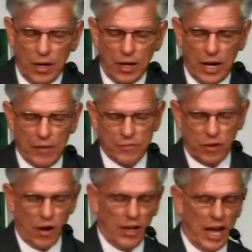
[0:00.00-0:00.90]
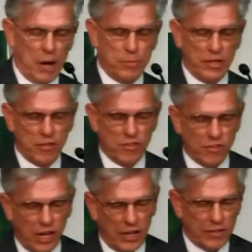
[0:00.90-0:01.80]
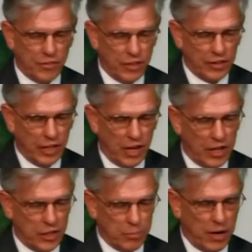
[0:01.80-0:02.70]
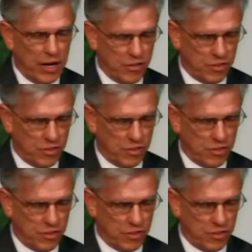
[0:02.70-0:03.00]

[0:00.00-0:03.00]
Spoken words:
After all, happiness is not the thing that occupies